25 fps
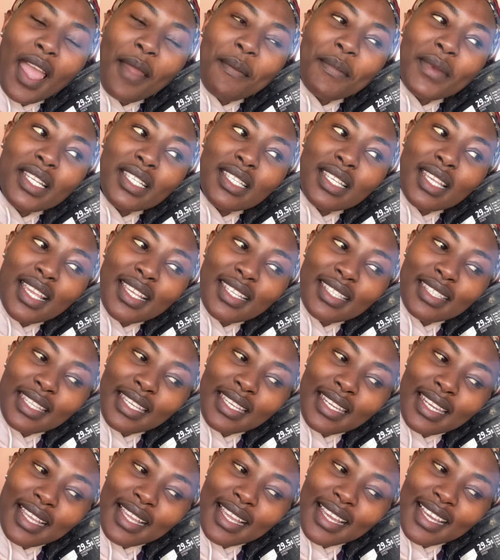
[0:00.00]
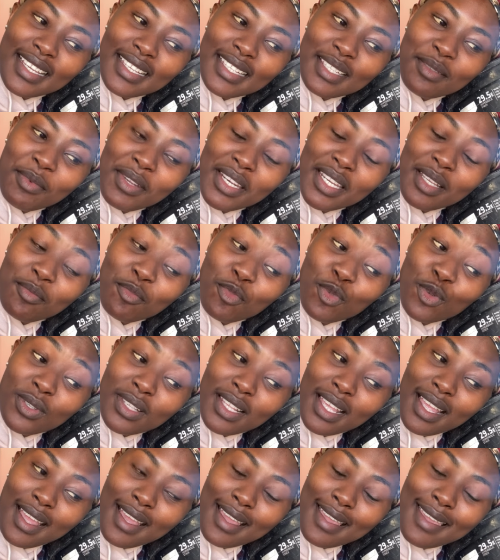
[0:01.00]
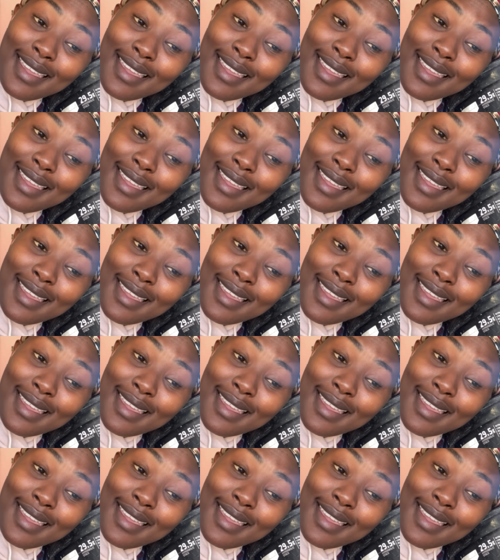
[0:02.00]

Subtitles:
missing as clean guys. Morning, Buza.